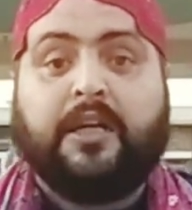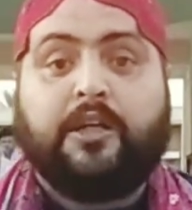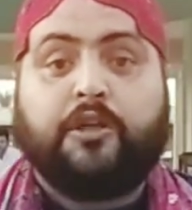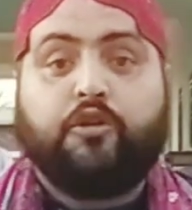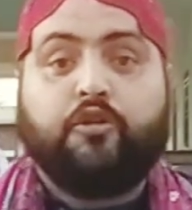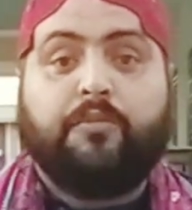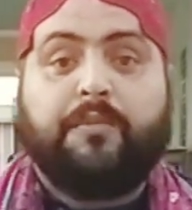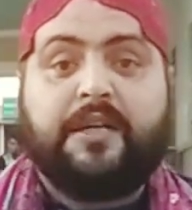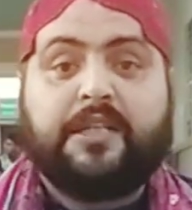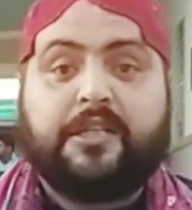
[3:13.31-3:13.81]

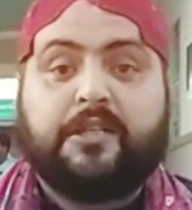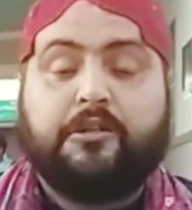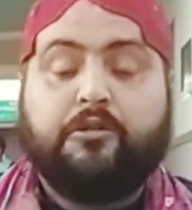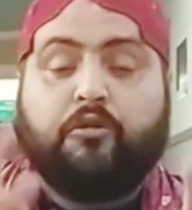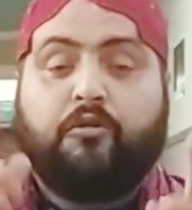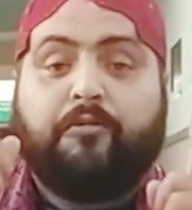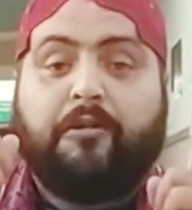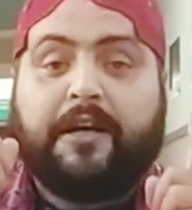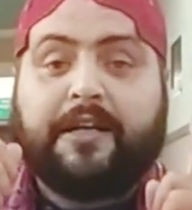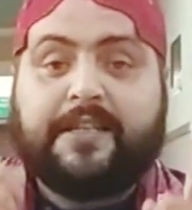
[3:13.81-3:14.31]
You must
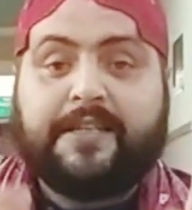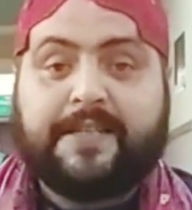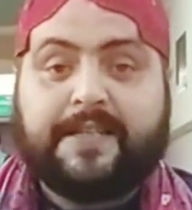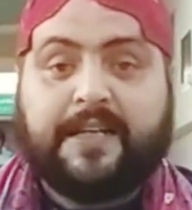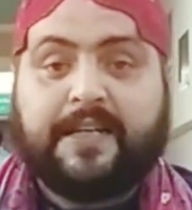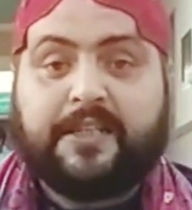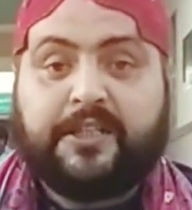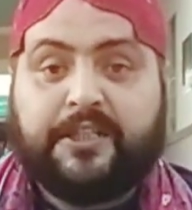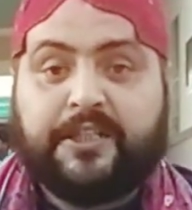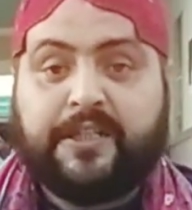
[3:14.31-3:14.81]
look for a
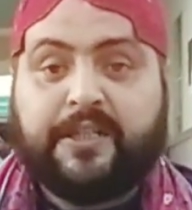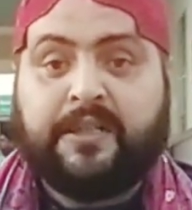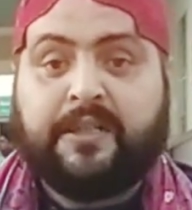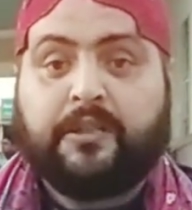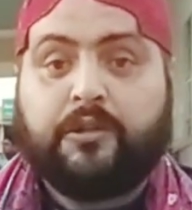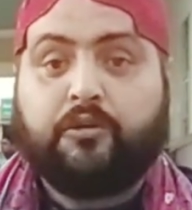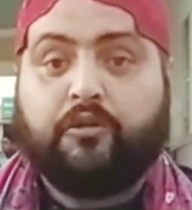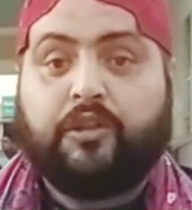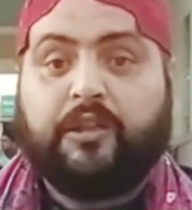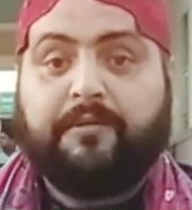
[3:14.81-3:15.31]
structure
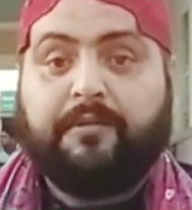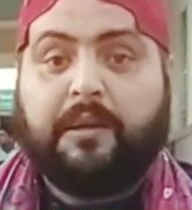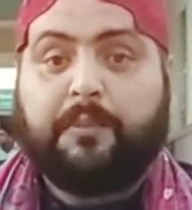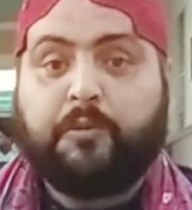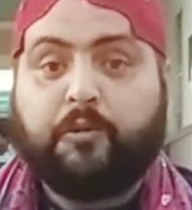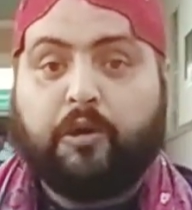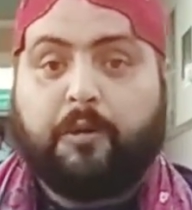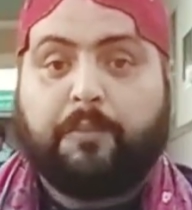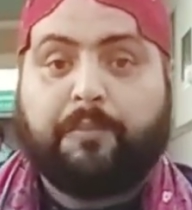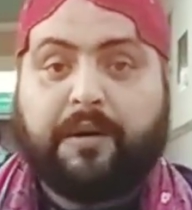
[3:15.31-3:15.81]
to develop
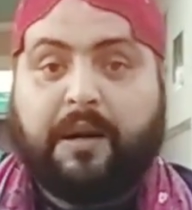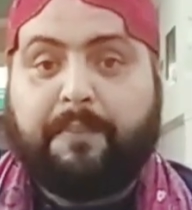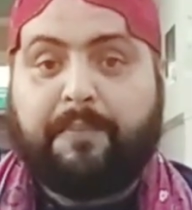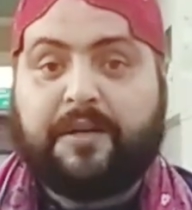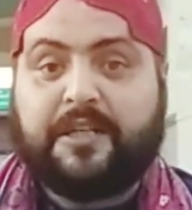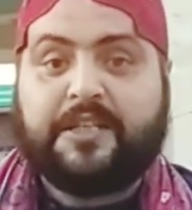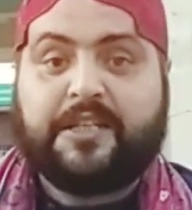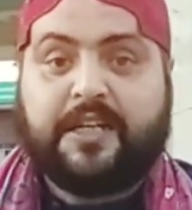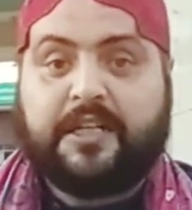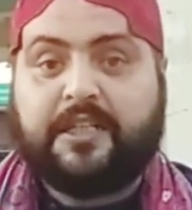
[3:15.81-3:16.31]
your proper
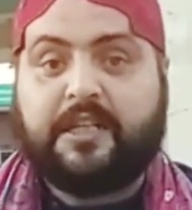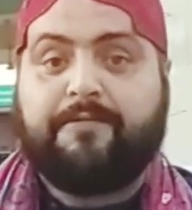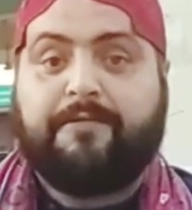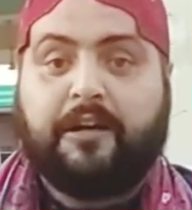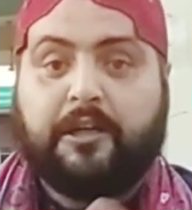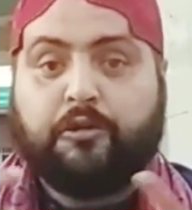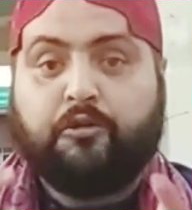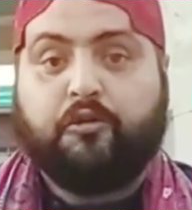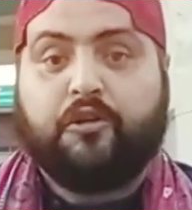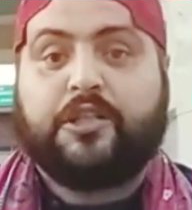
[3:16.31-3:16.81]
structure
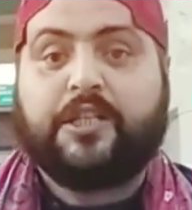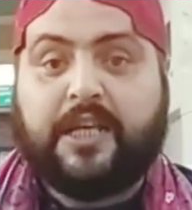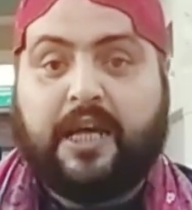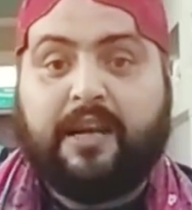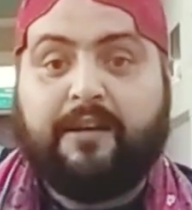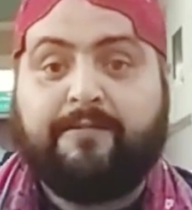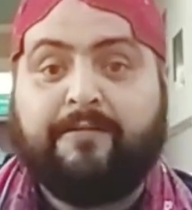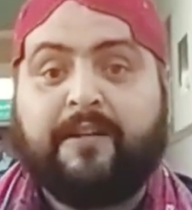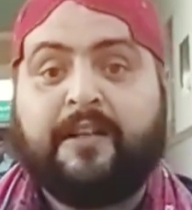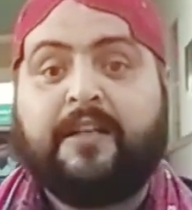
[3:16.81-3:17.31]
for
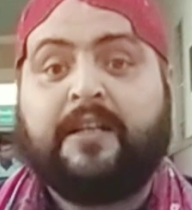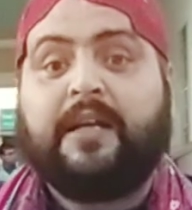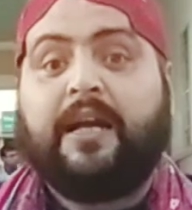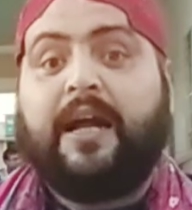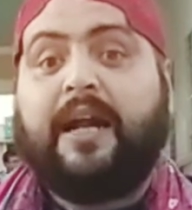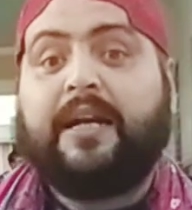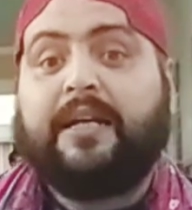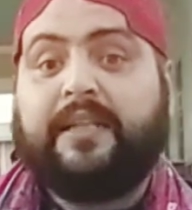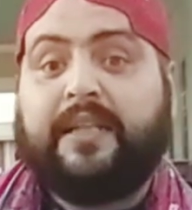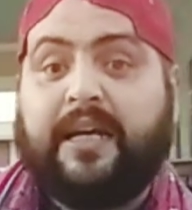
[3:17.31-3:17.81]
yourself,
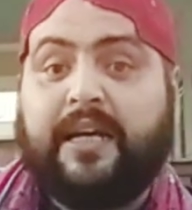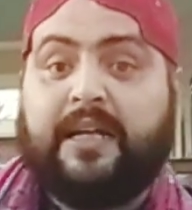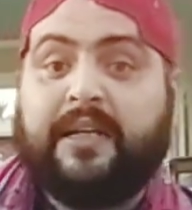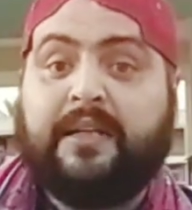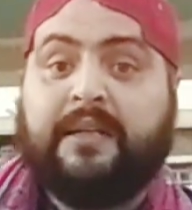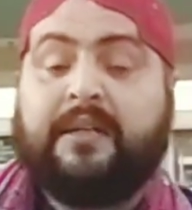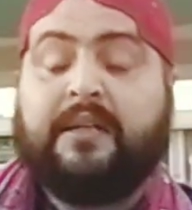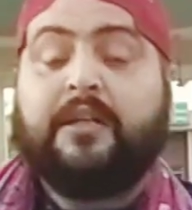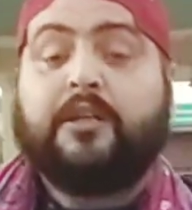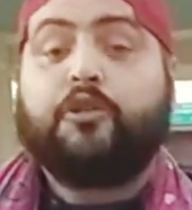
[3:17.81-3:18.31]
and
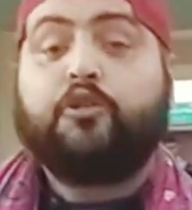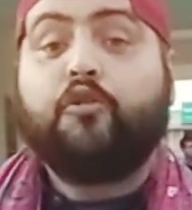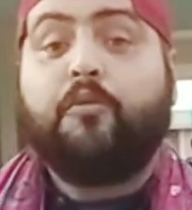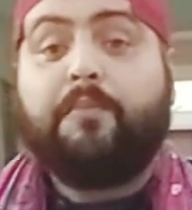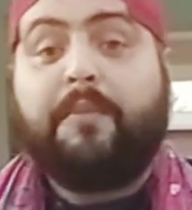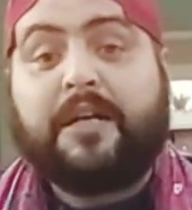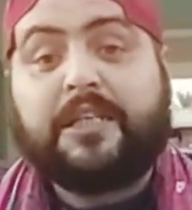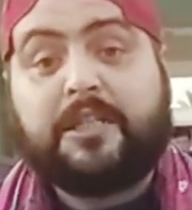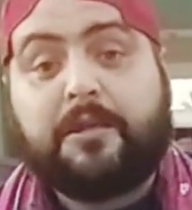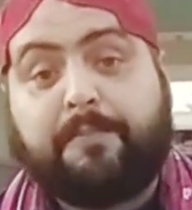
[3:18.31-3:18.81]
then you
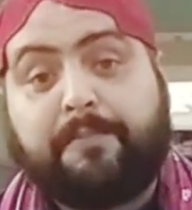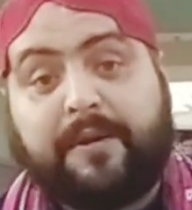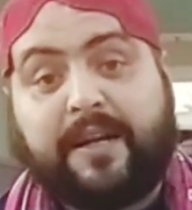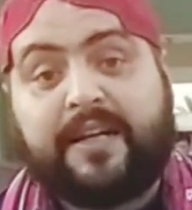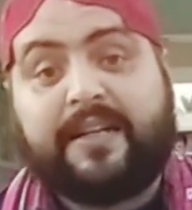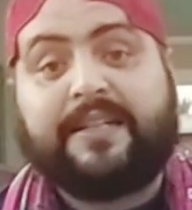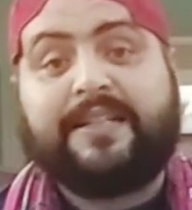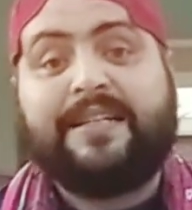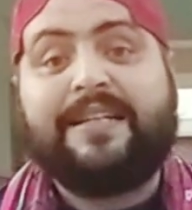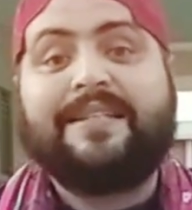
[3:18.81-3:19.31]
must
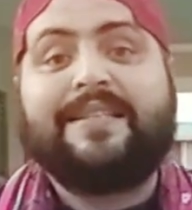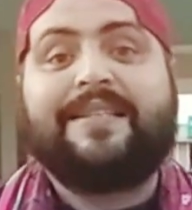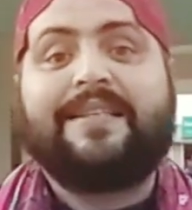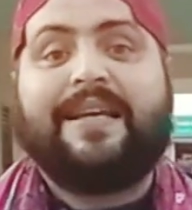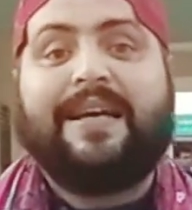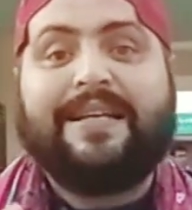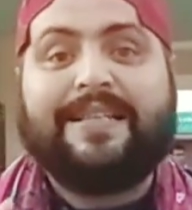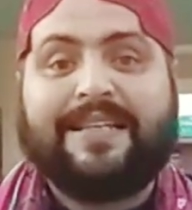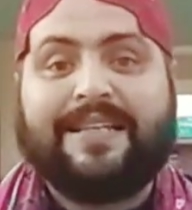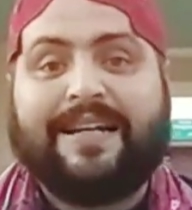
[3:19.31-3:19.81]
practice
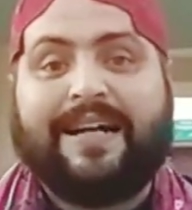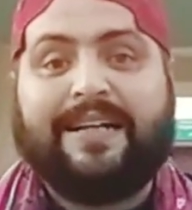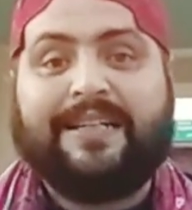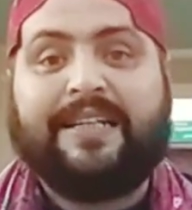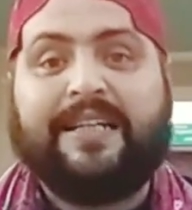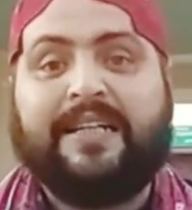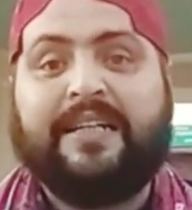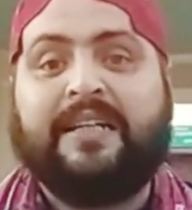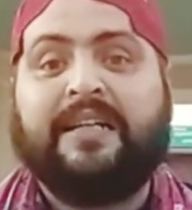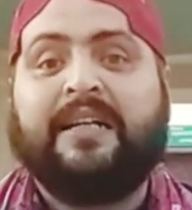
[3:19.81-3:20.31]
essay
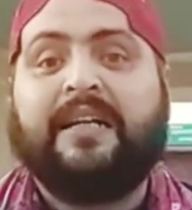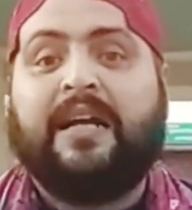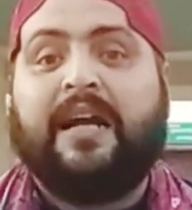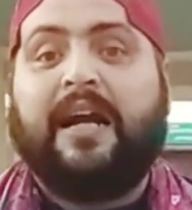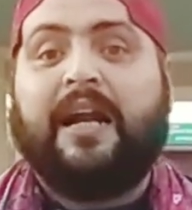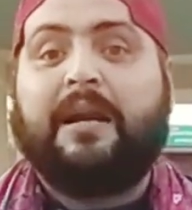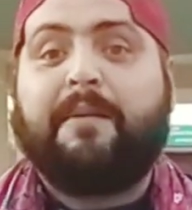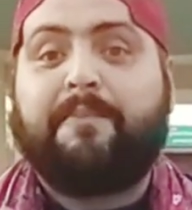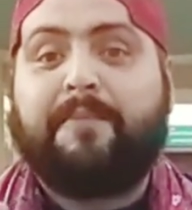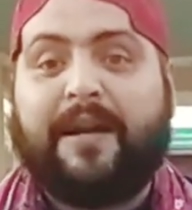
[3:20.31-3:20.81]
writing
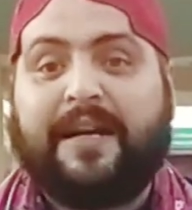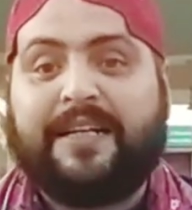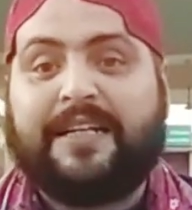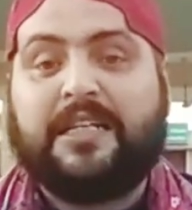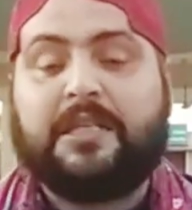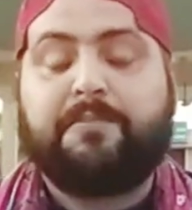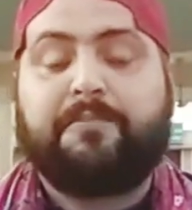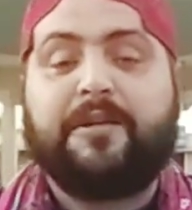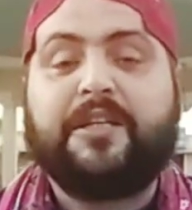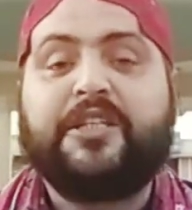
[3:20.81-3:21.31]
and
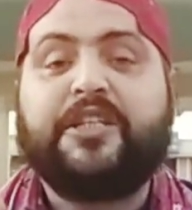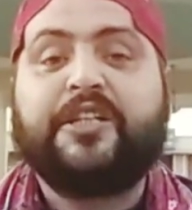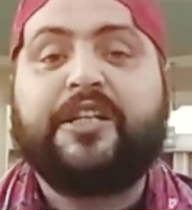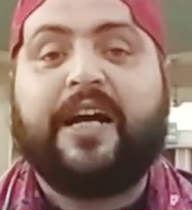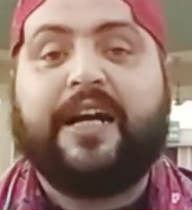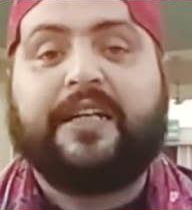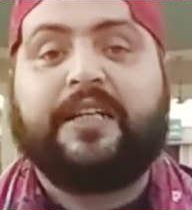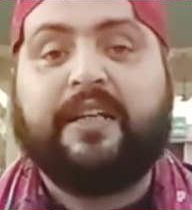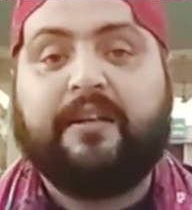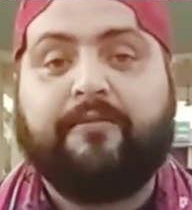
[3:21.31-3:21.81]
practice precis
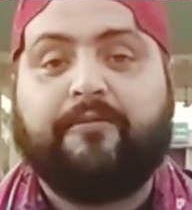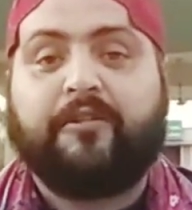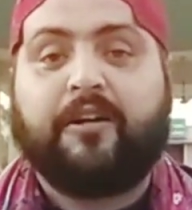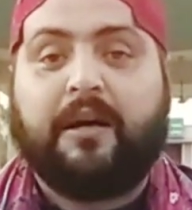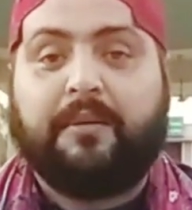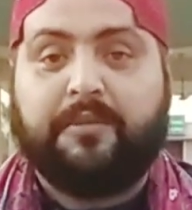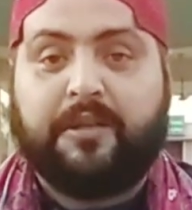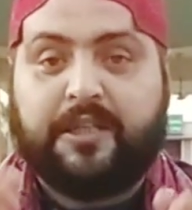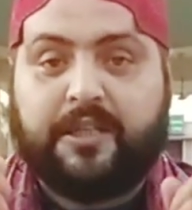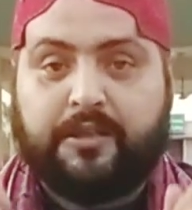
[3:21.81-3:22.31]
writing
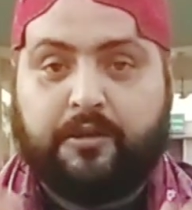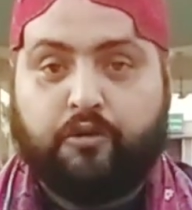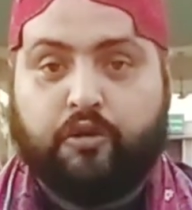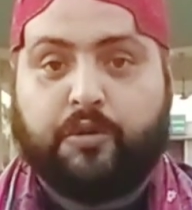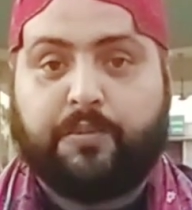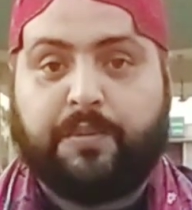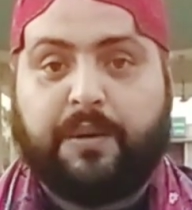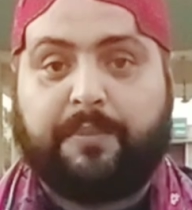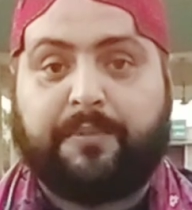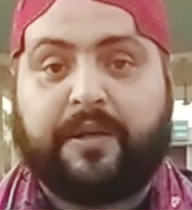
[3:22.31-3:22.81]
from this
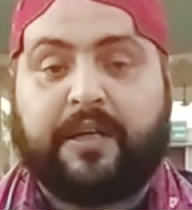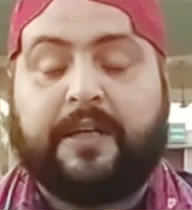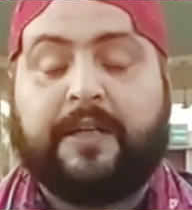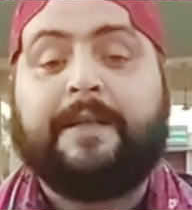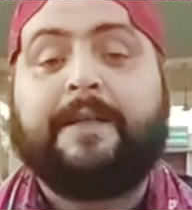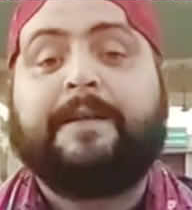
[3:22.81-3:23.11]
newspaper.